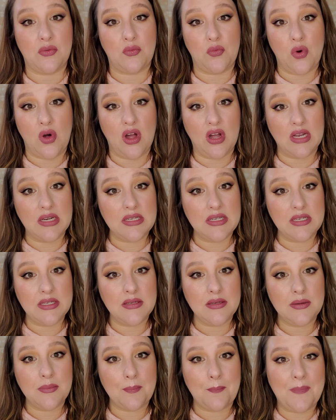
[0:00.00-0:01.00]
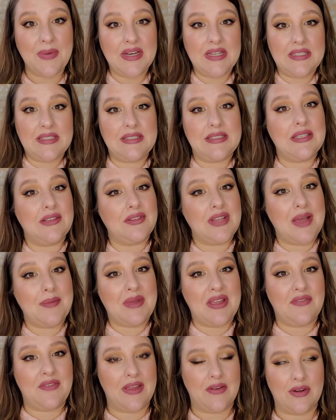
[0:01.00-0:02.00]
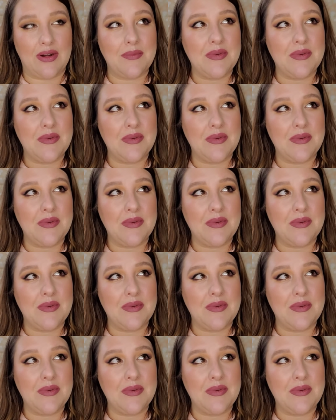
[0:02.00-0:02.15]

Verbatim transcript: wand but it's still not my favorite.